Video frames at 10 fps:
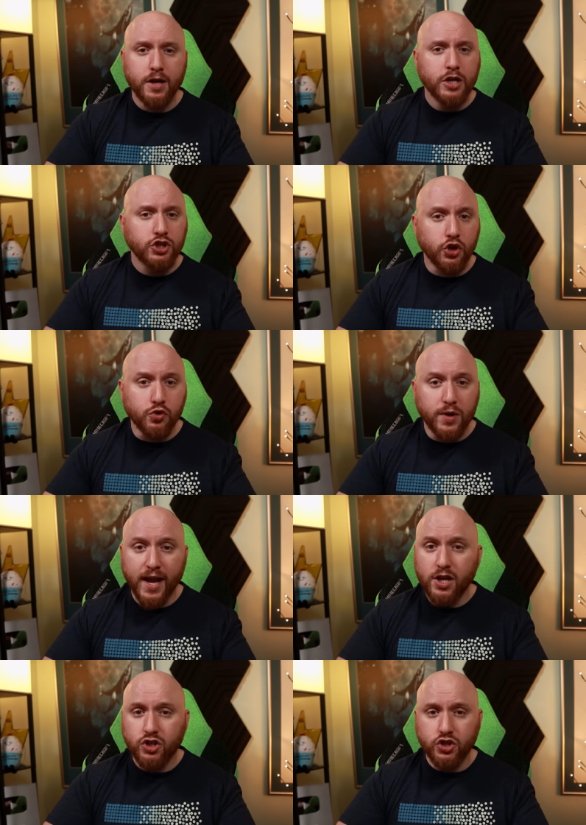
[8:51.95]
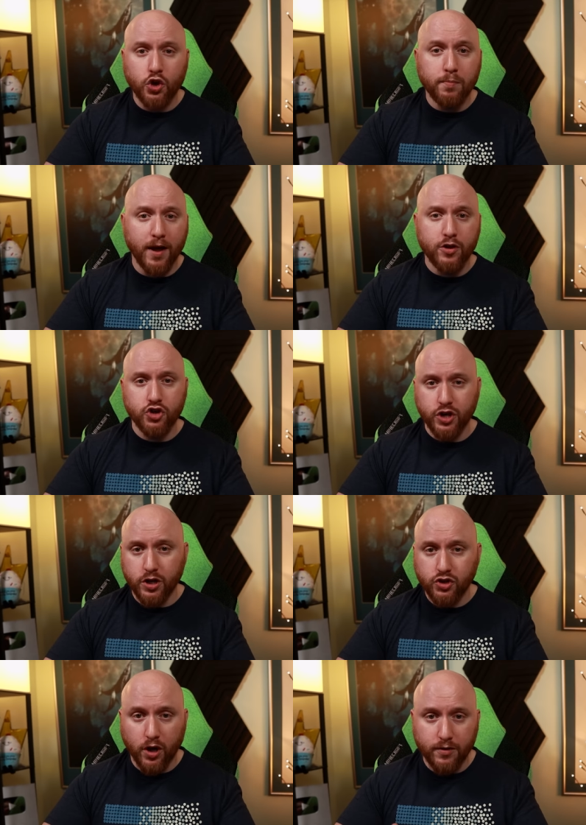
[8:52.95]
so you can't just go buy their
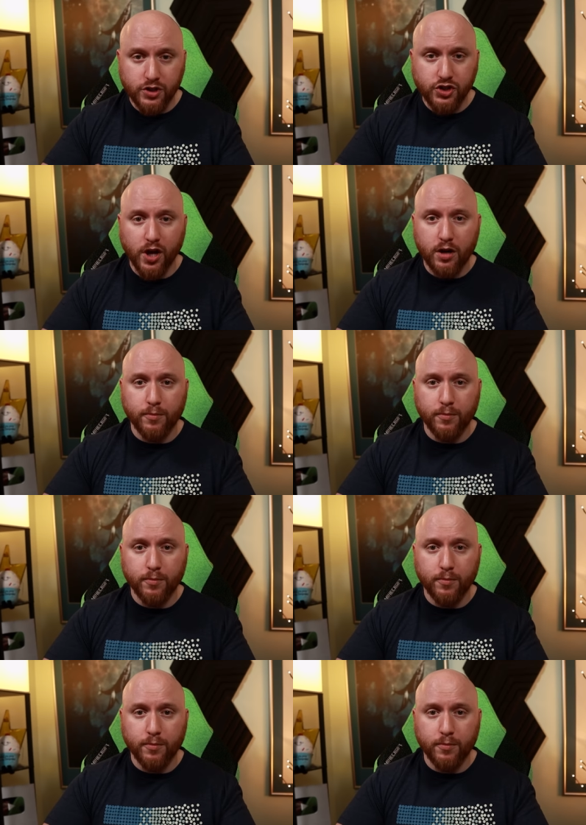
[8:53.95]
shares on the stock